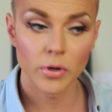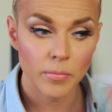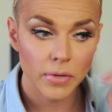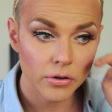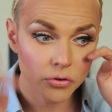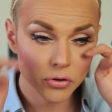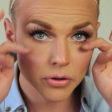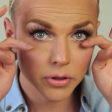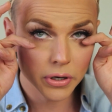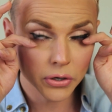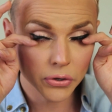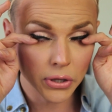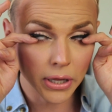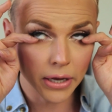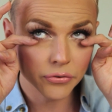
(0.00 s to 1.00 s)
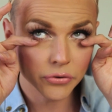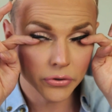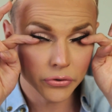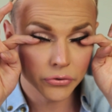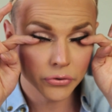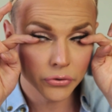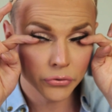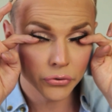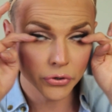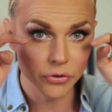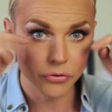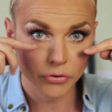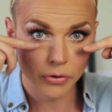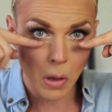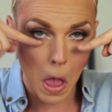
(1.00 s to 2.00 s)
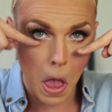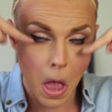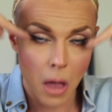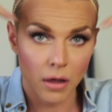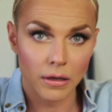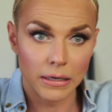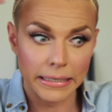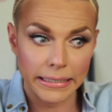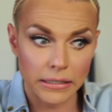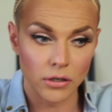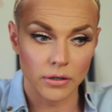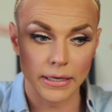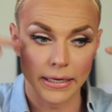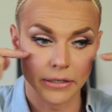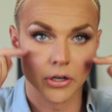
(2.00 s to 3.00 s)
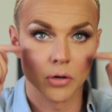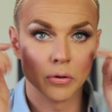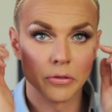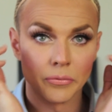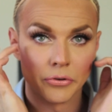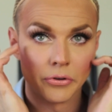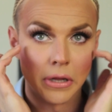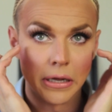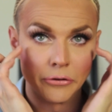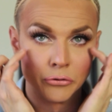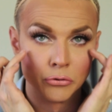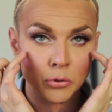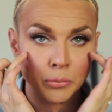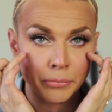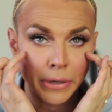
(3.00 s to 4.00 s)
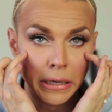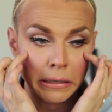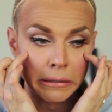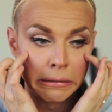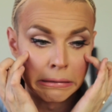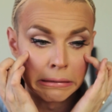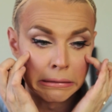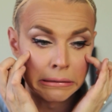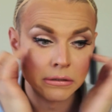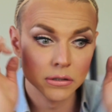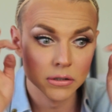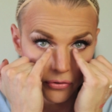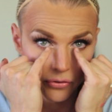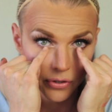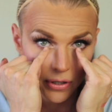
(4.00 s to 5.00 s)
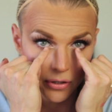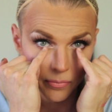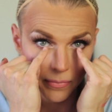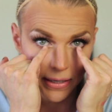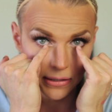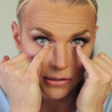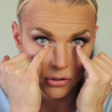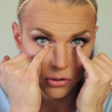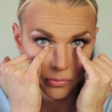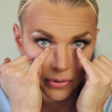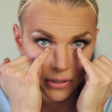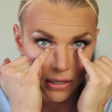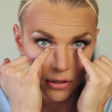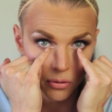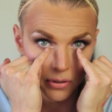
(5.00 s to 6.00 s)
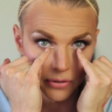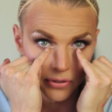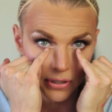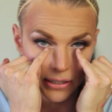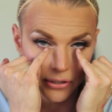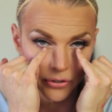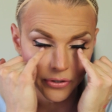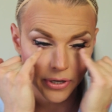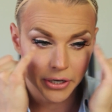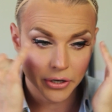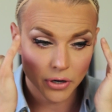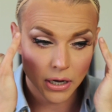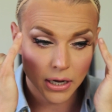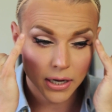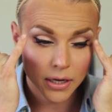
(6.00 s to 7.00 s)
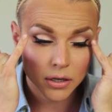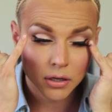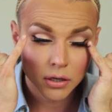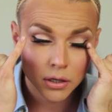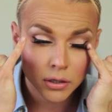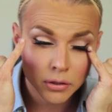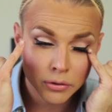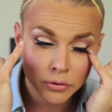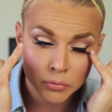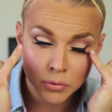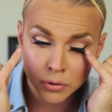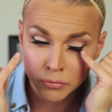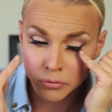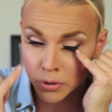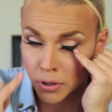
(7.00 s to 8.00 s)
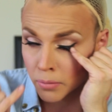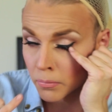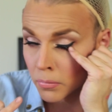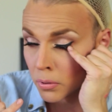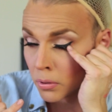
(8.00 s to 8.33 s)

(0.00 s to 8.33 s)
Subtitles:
to make sure that your lashes sort of elongate. You don't want them to like droop down here. Just start them out a little bit, otherwise they'll irritate your eye. And you just want them to come